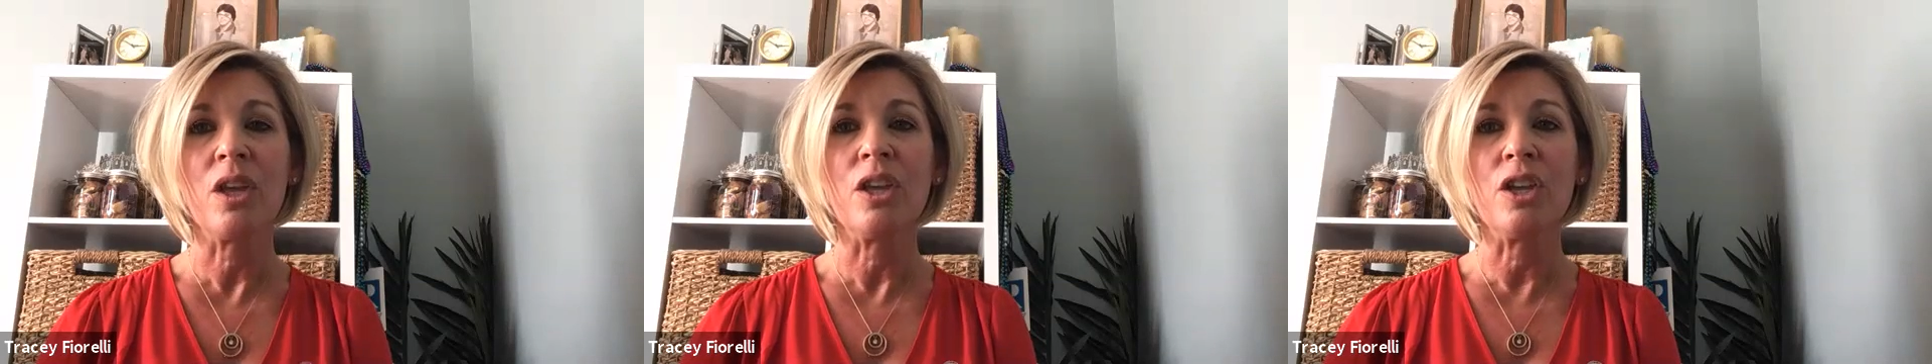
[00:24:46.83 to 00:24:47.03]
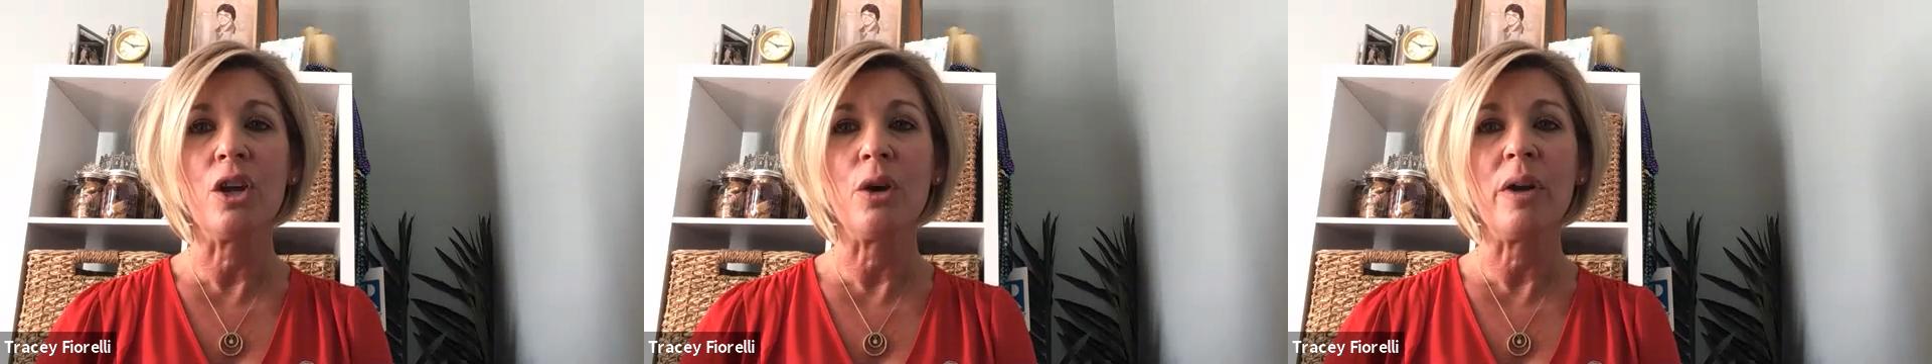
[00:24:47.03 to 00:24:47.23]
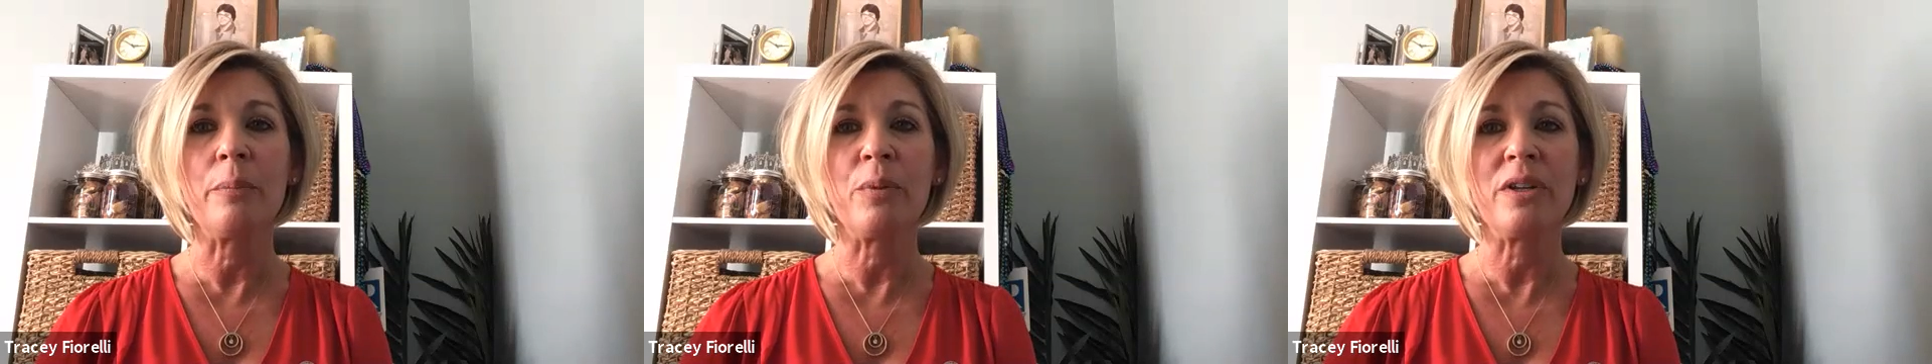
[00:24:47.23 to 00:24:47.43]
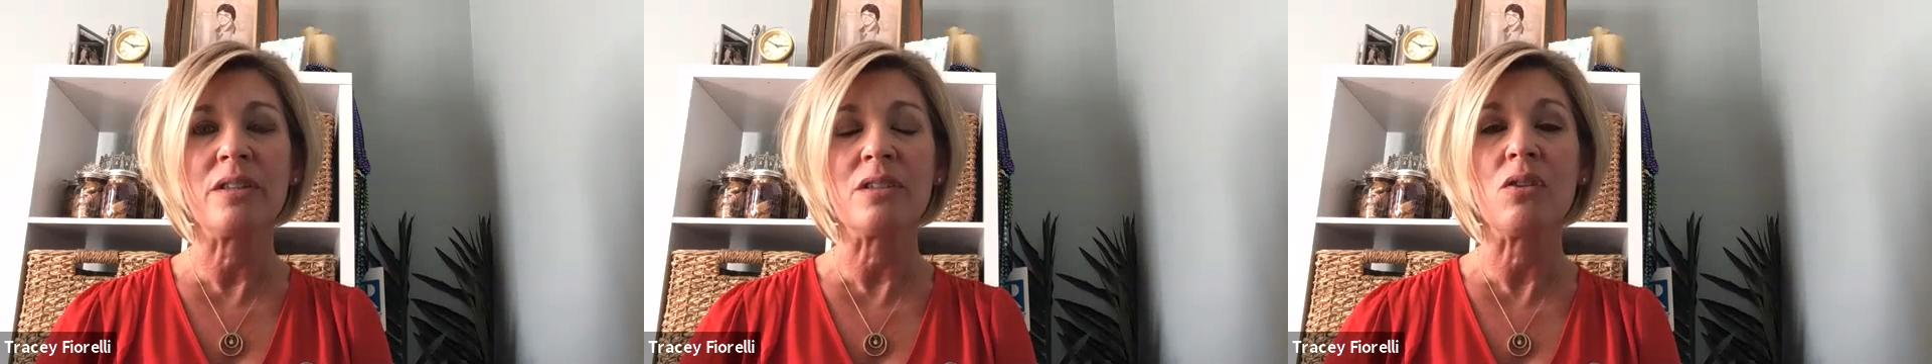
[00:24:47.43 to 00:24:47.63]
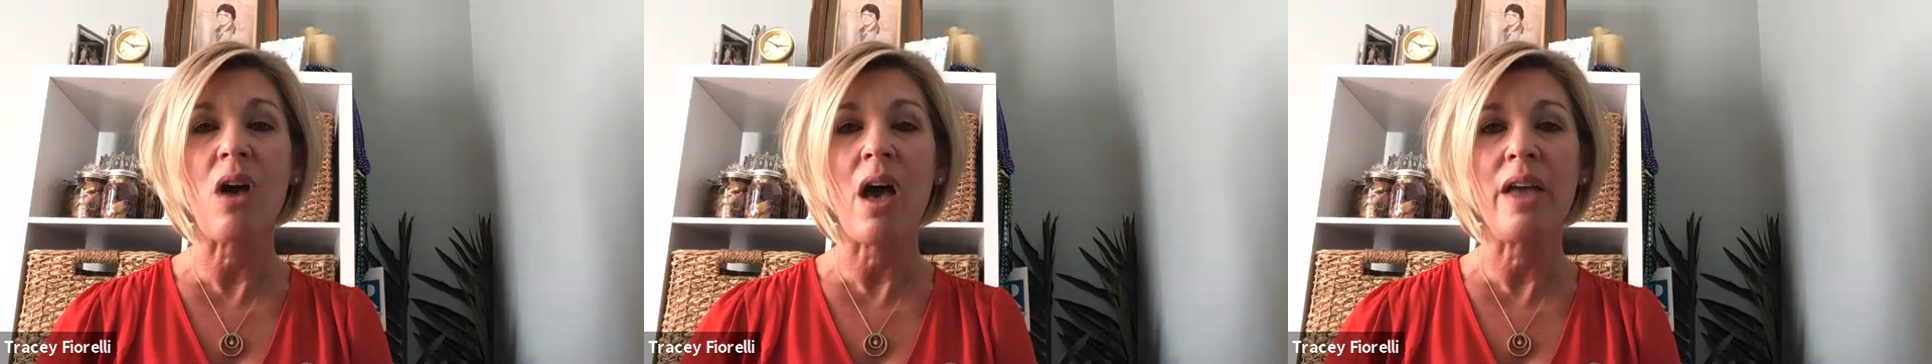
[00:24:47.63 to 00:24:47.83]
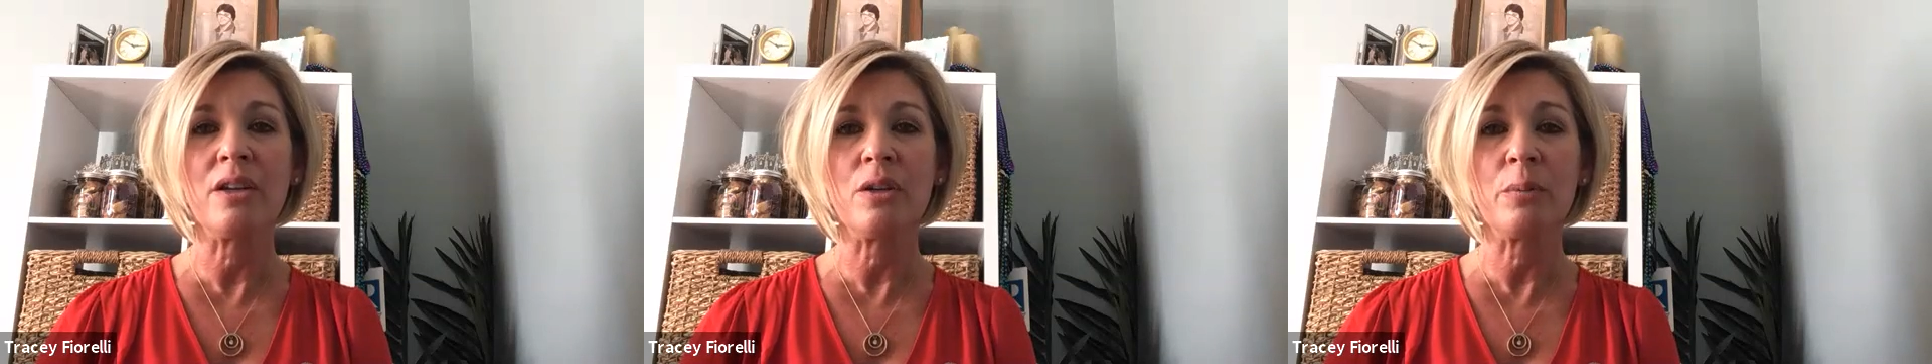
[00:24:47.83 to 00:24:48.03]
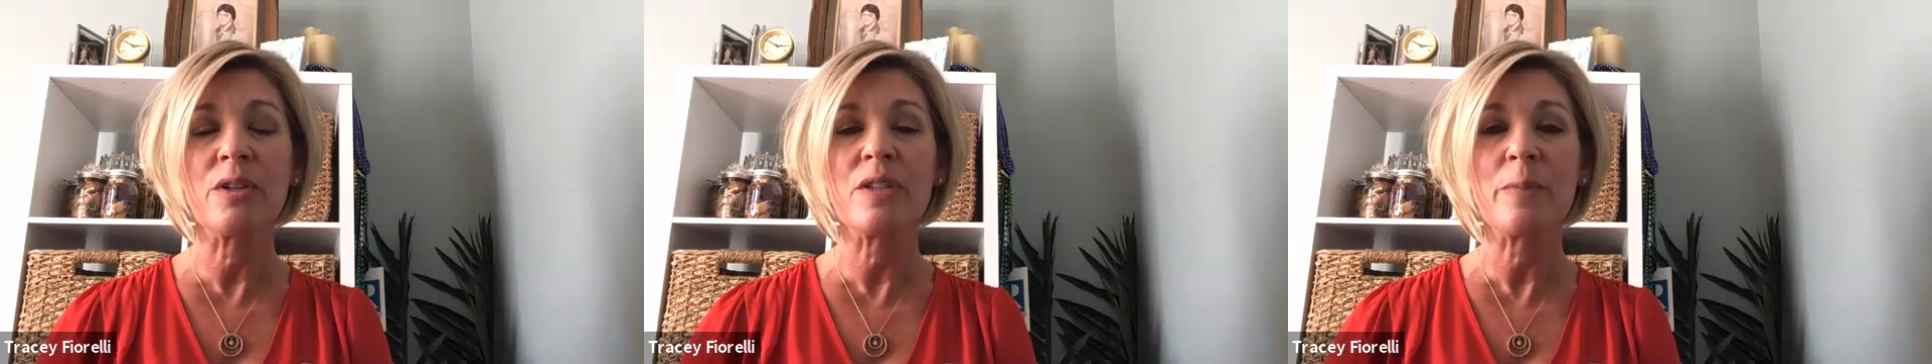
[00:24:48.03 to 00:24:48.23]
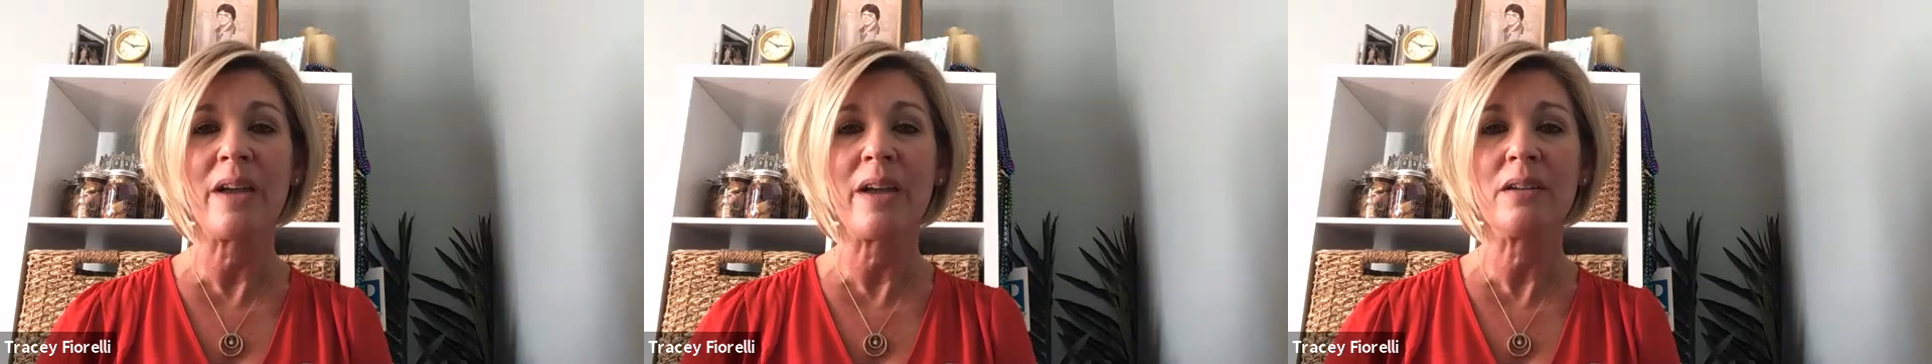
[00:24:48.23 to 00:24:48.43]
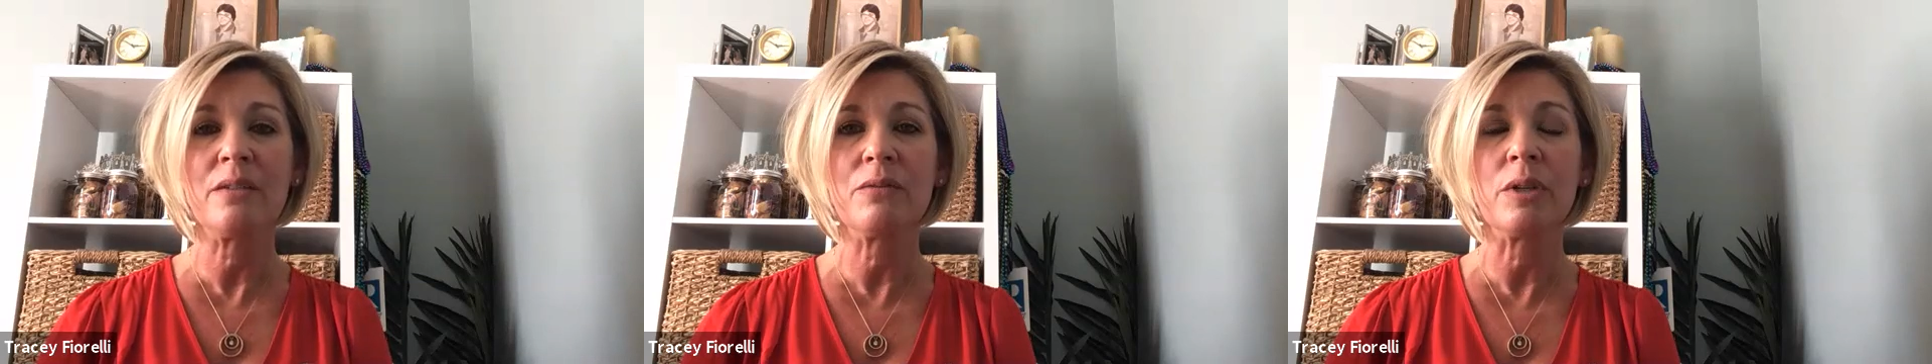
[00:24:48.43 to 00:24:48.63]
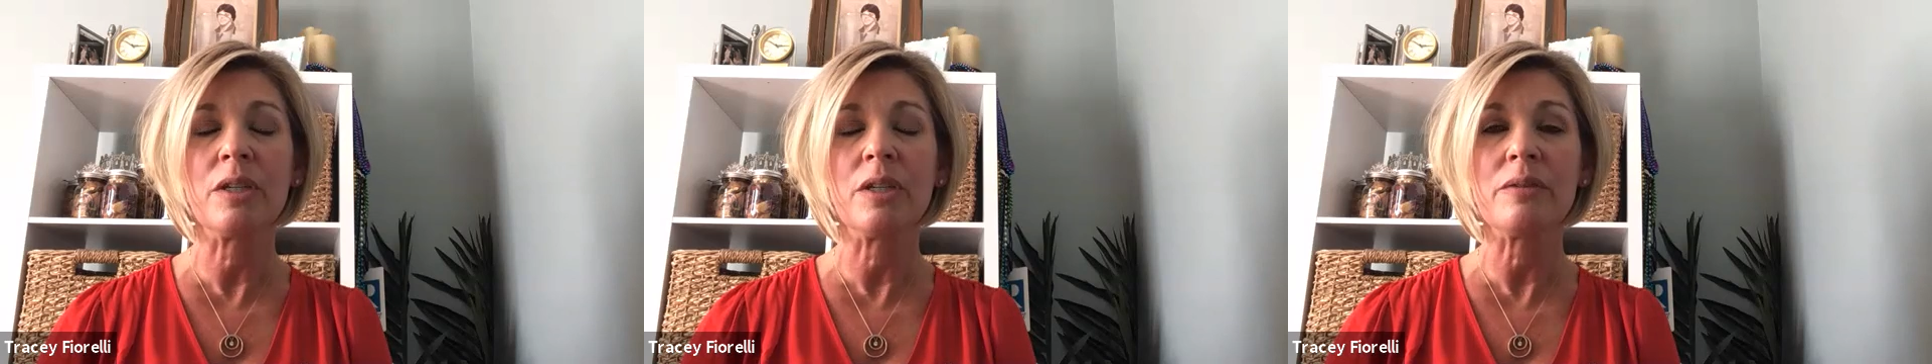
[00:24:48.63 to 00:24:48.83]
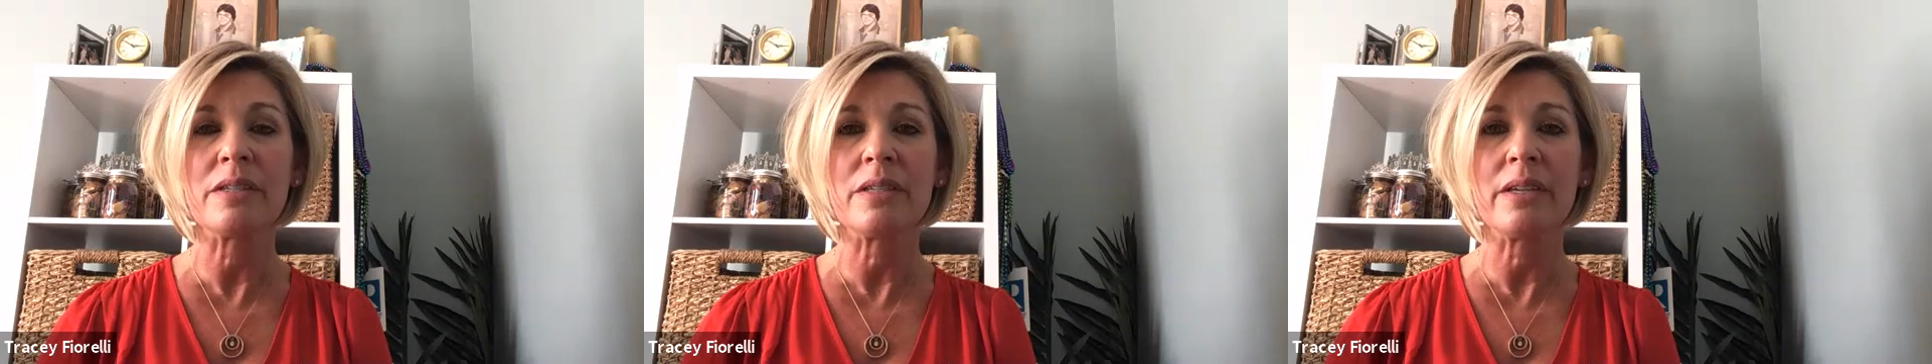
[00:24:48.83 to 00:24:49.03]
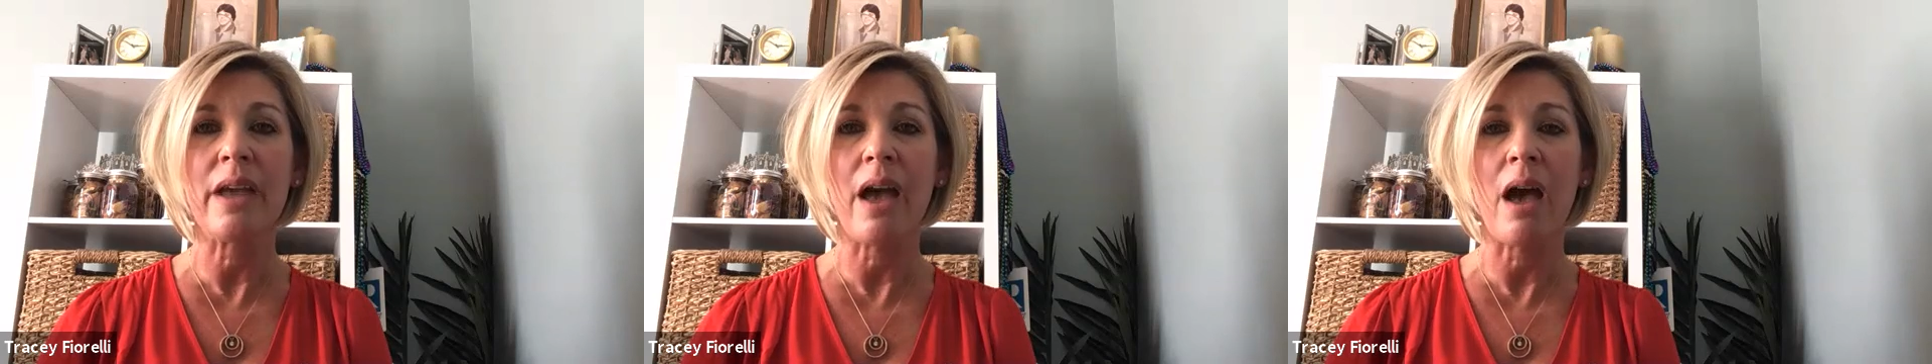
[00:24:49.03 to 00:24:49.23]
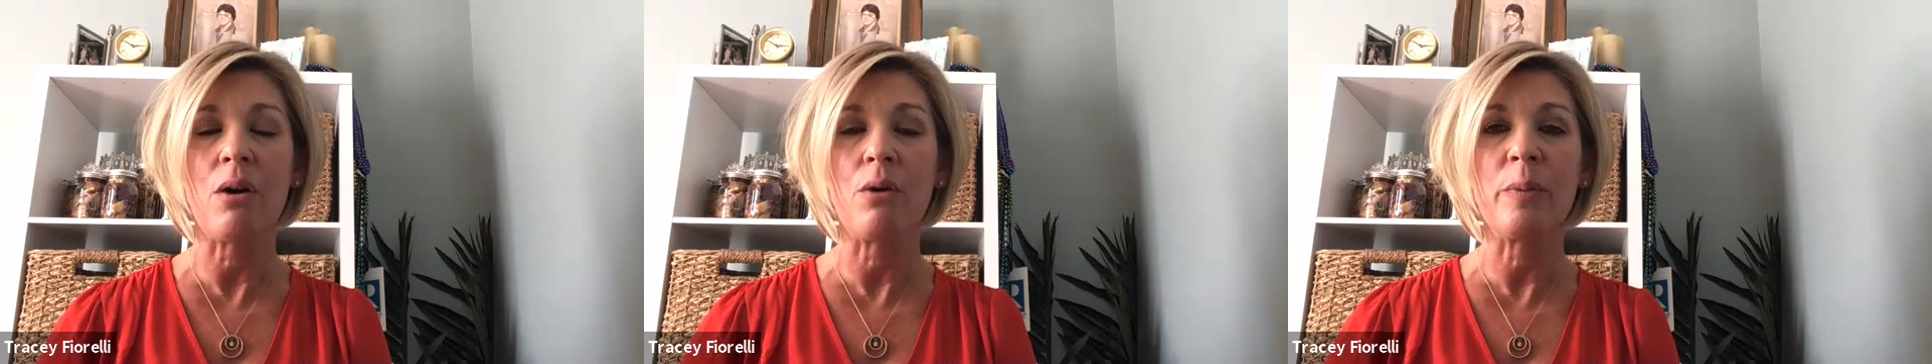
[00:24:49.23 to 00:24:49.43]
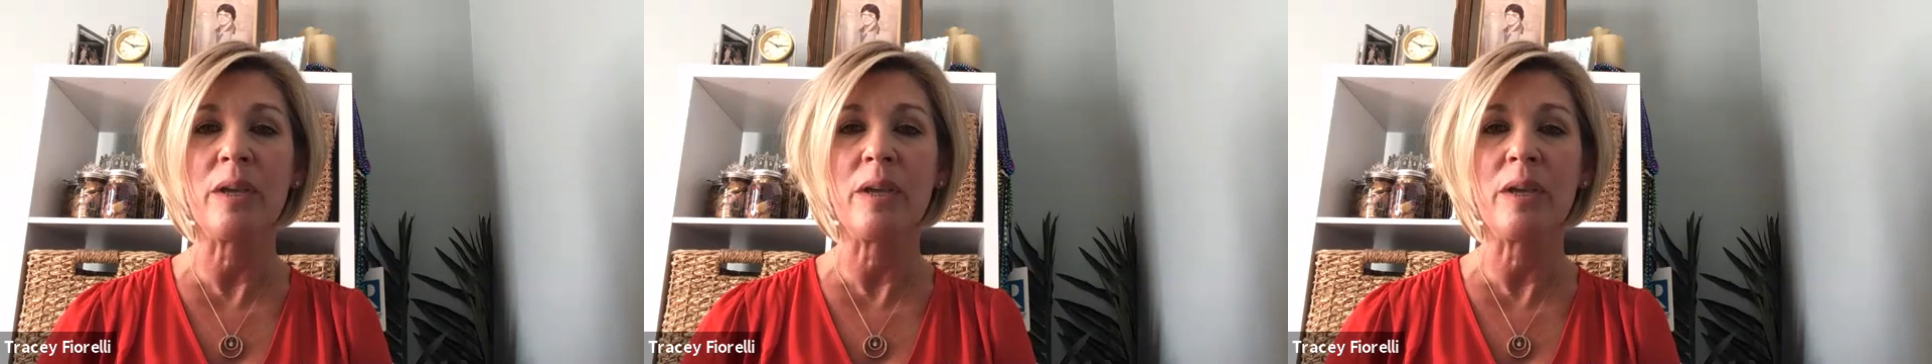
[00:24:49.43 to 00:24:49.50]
it puts a lot into perspective when you see how